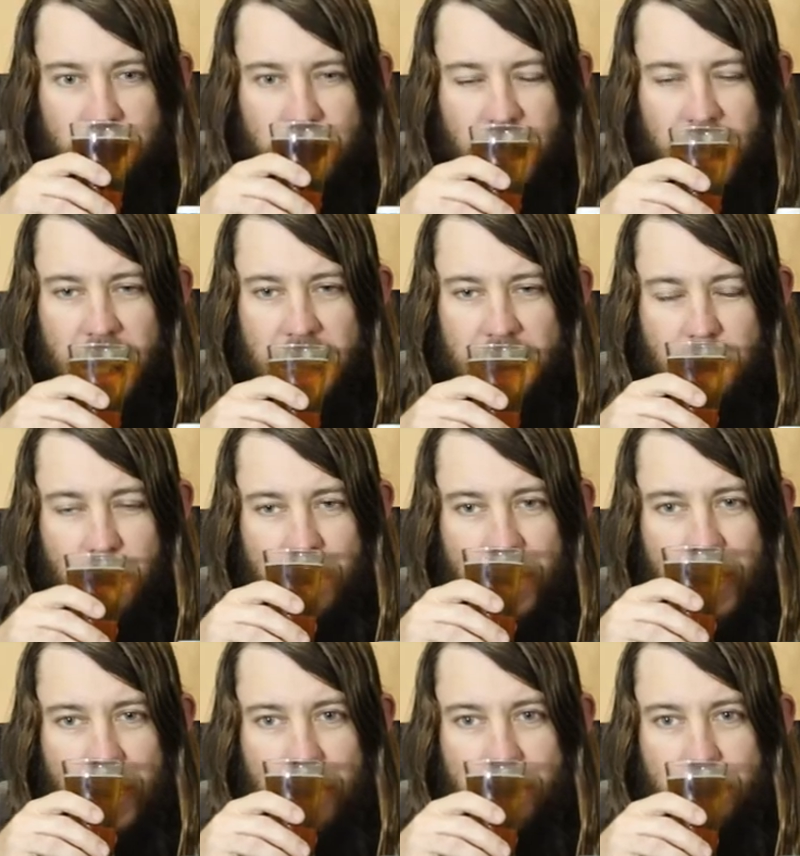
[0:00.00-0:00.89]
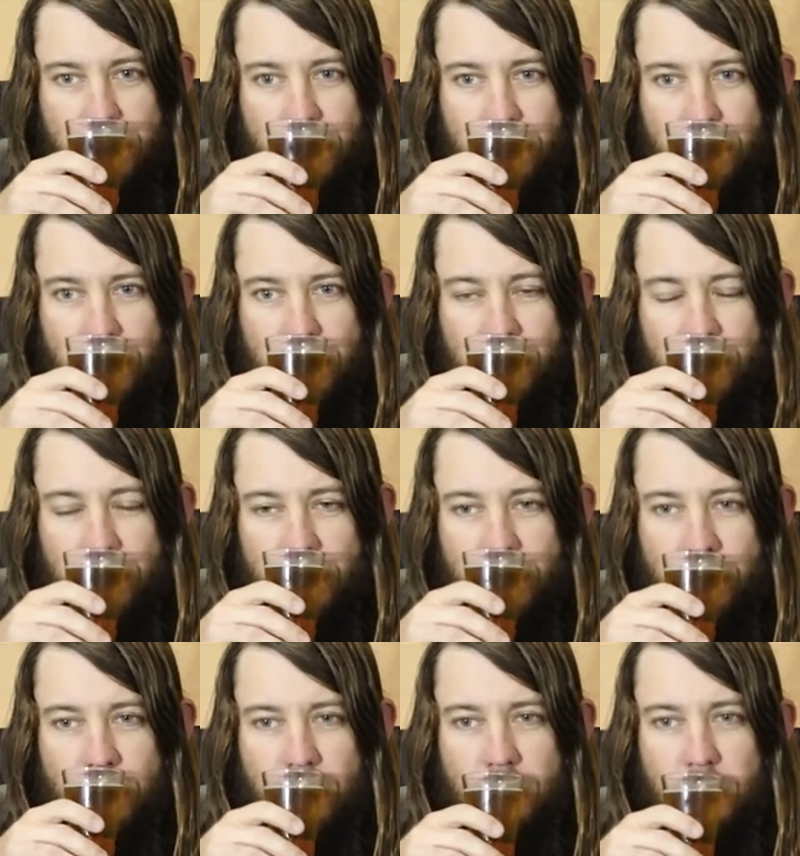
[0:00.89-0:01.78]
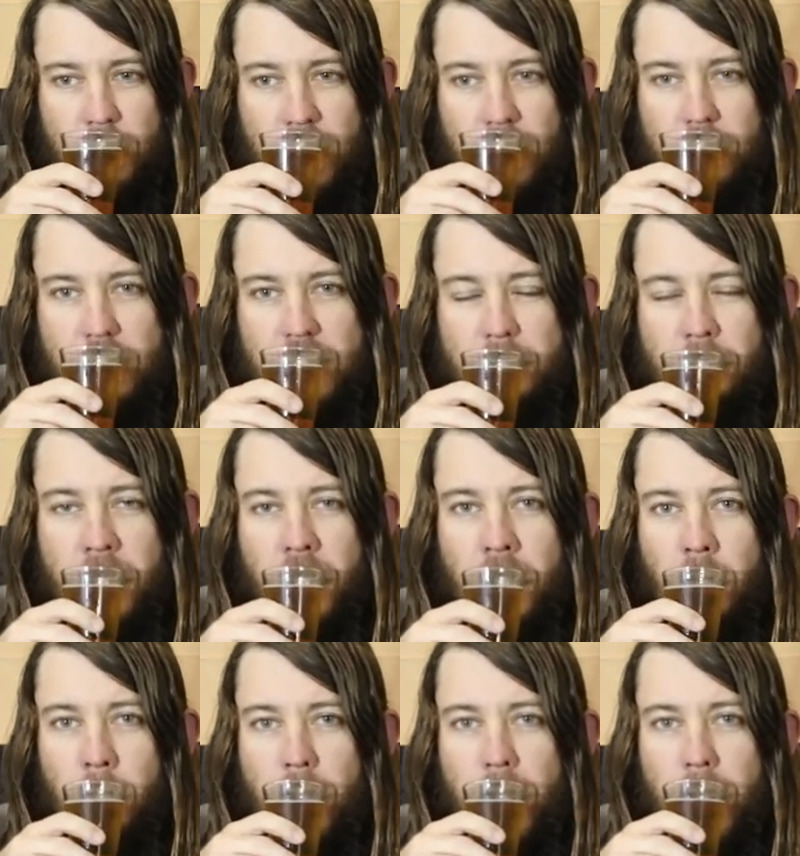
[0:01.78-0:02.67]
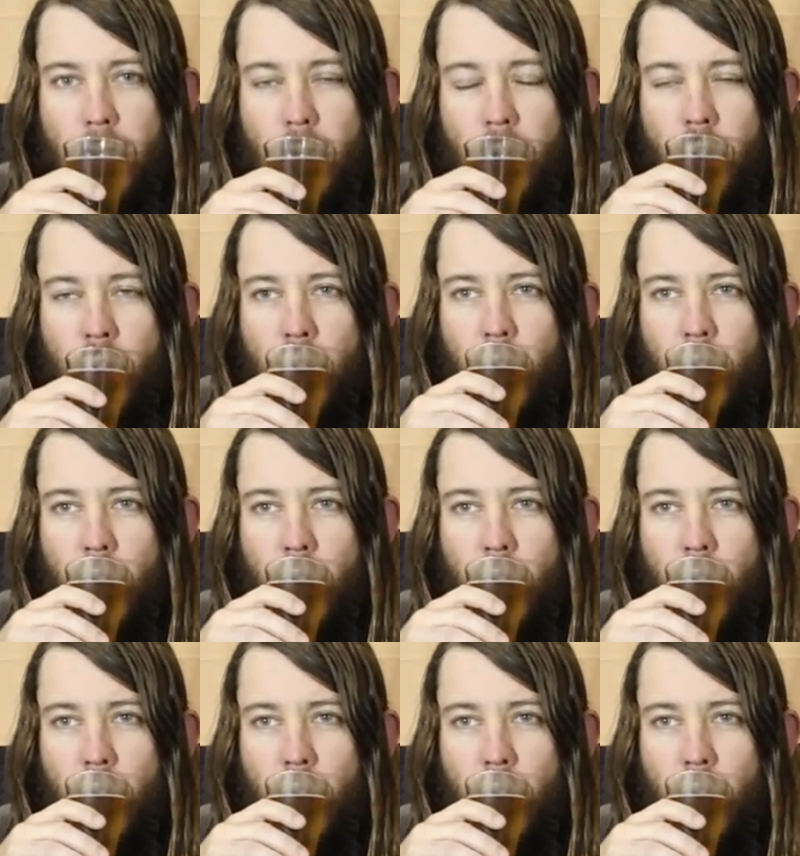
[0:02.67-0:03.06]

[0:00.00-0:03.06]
it's got that beery smell, but